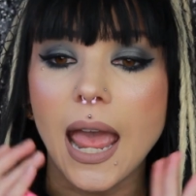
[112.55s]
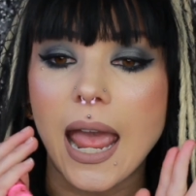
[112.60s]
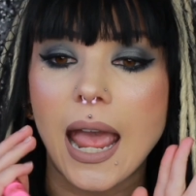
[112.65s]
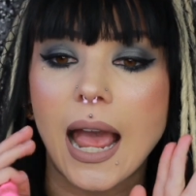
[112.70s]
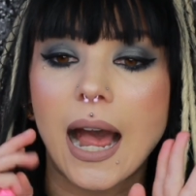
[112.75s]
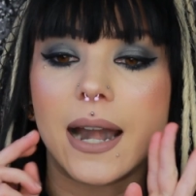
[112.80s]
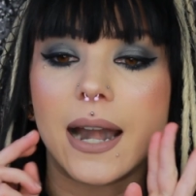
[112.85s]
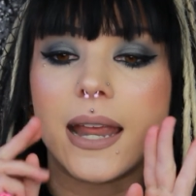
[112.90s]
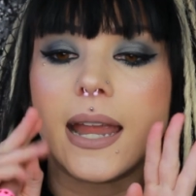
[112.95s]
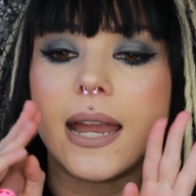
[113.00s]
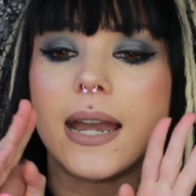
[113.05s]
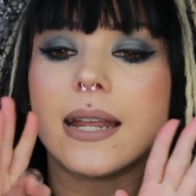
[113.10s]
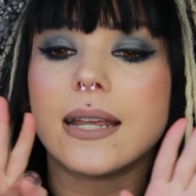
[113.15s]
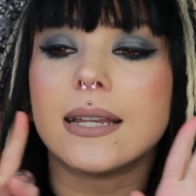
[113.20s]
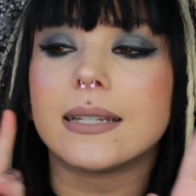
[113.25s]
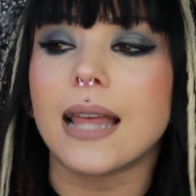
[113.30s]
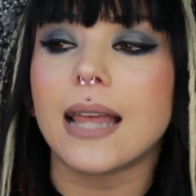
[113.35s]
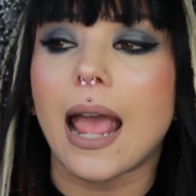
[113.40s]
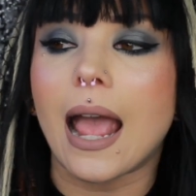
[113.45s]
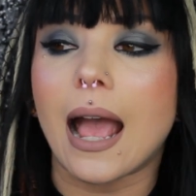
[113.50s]
and it
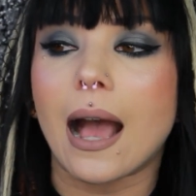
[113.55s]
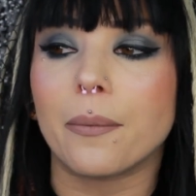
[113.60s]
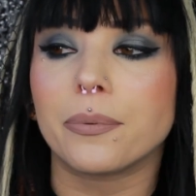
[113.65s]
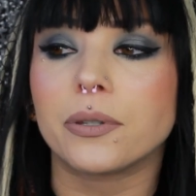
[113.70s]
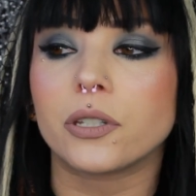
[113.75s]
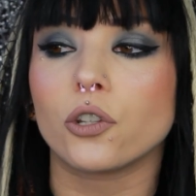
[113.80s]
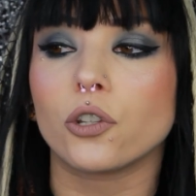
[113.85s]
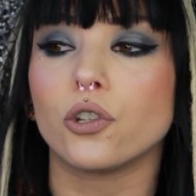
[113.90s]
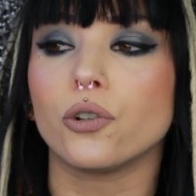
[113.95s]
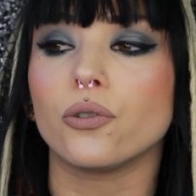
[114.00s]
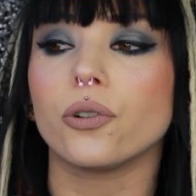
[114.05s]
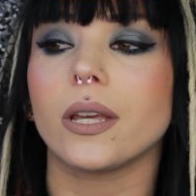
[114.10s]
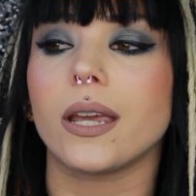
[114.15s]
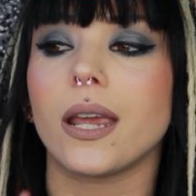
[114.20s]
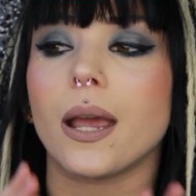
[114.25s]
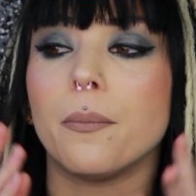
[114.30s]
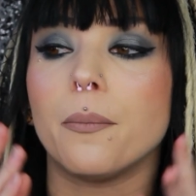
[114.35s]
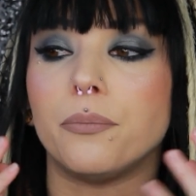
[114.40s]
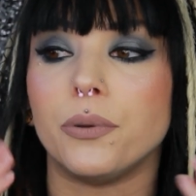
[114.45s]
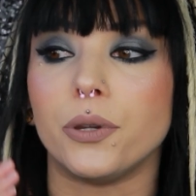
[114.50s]
is
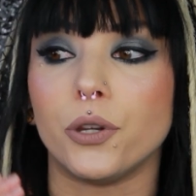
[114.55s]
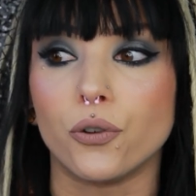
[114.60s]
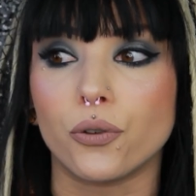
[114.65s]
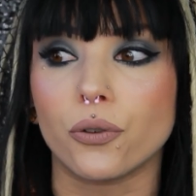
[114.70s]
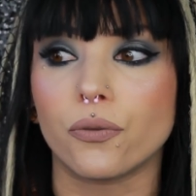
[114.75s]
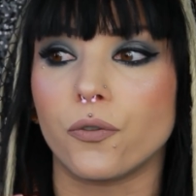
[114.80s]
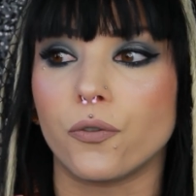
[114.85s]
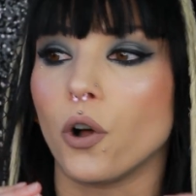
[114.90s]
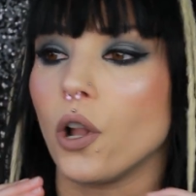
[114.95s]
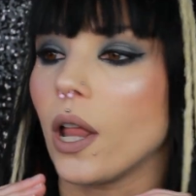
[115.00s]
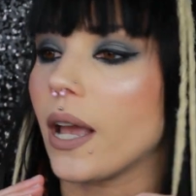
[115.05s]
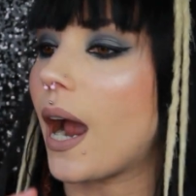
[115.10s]
absolutely beautiful.